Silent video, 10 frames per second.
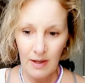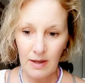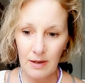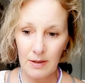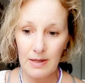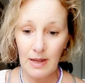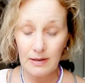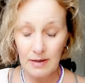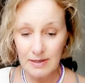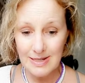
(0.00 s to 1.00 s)

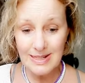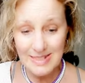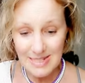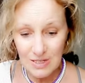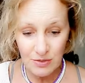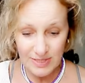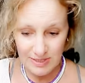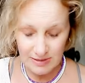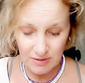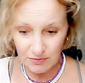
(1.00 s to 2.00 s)
A
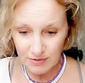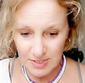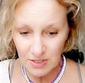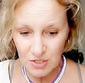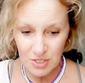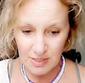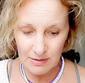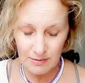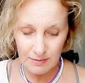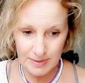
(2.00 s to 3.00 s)
decrease, a sort of reduction
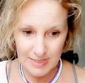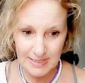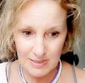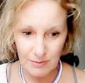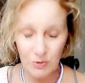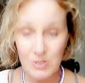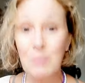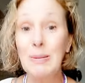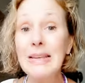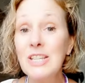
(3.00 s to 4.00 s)
in potassium or a
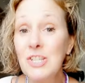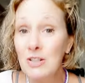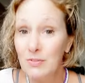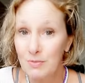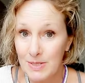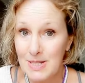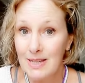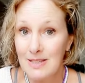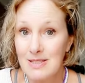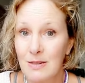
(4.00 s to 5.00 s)
depletion of
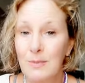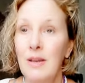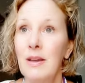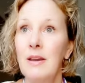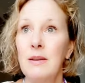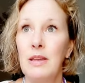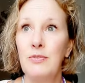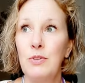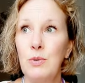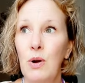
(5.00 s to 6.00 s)
potassium,
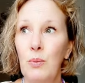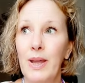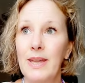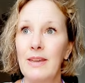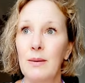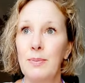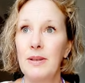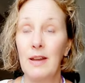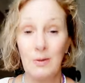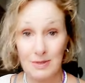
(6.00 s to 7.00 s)
if you are waking up at
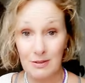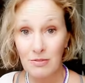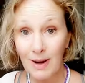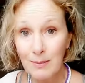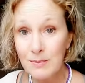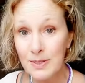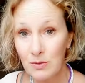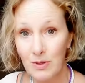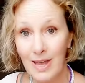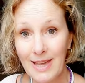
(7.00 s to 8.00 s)
night with cramp in
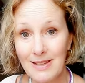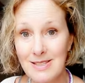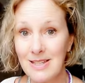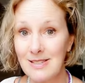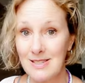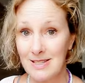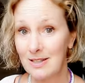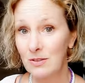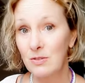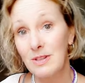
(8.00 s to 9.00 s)
your legs, that's a
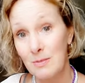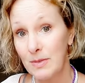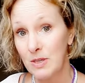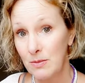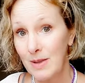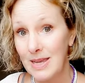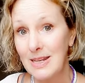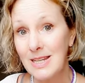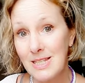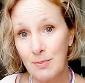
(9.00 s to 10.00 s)
signal that you may
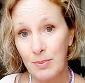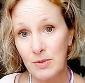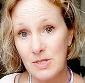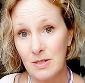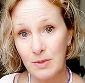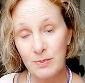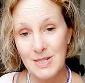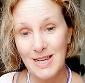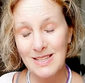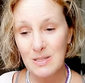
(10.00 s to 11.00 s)
need to boost up your
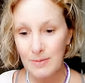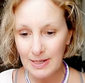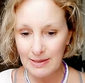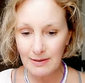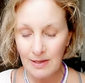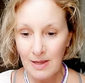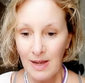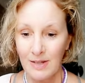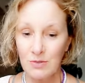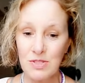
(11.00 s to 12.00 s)
potassium a little.
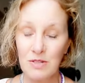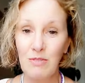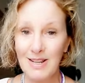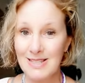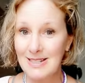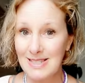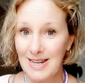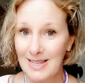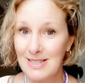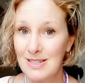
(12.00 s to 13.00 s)
And also restless
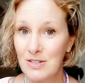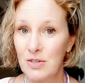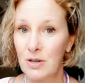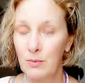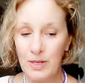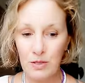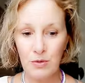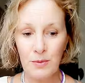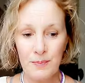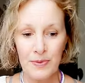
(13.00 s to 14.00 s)
leg syndrome, when
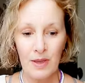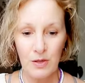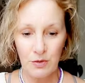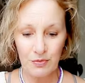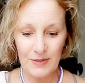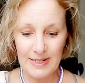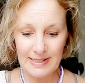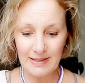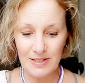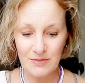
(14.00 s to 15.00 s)
you're
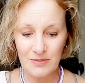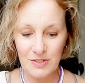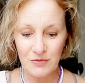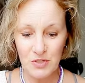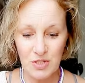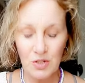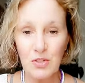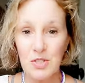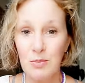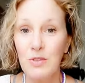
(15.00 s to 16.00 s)
feeling like you've just
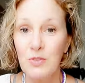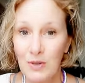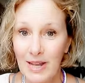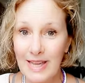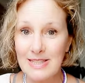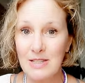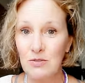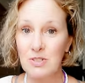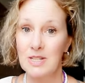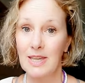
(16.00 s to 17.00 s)
got to move your legs in
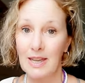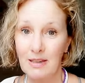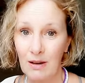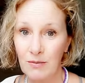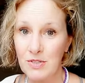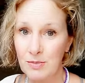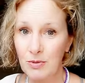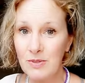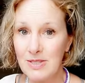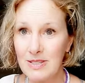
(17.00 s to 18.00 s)
order to get
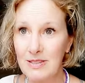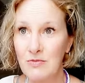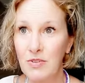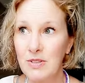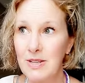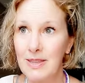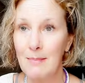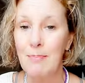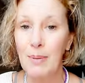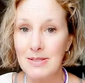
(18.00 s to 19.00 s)
comfortable because it feels like
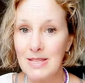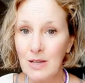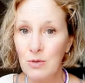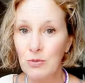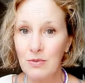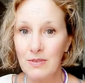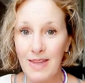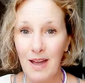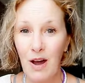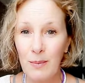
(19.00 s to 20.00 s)
they're buzzing or
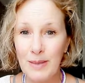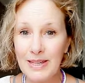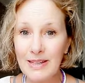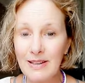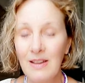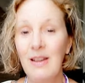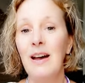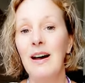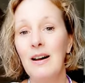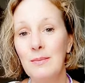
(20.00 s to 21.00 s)
they're humming.
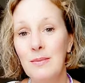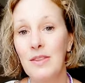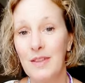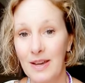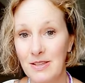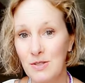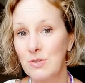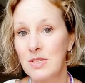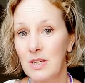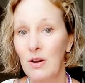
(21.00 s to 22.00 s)
That is
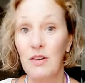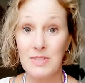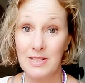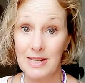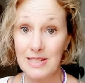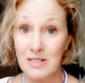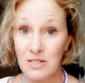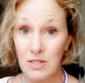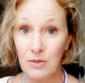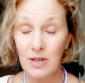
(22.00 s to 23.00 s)
also often linked
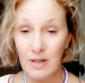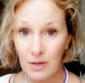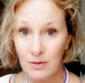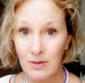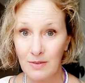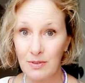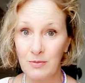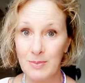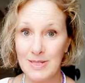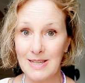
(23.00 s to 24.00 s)
to a low level
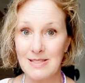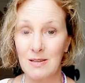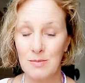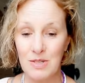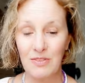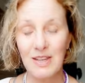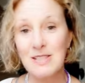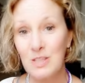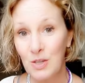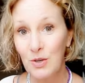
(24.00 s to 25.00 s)
of potassium. So if
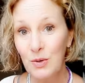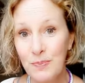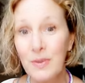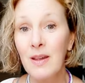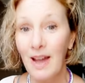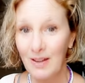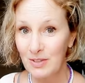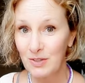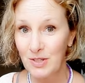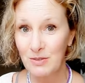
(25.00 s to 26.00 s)
that's you, have a
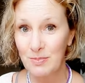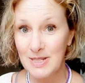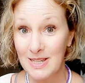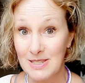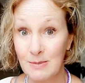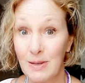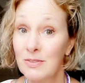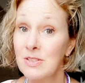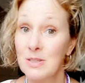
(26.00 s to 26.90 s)
look at your potassium levels.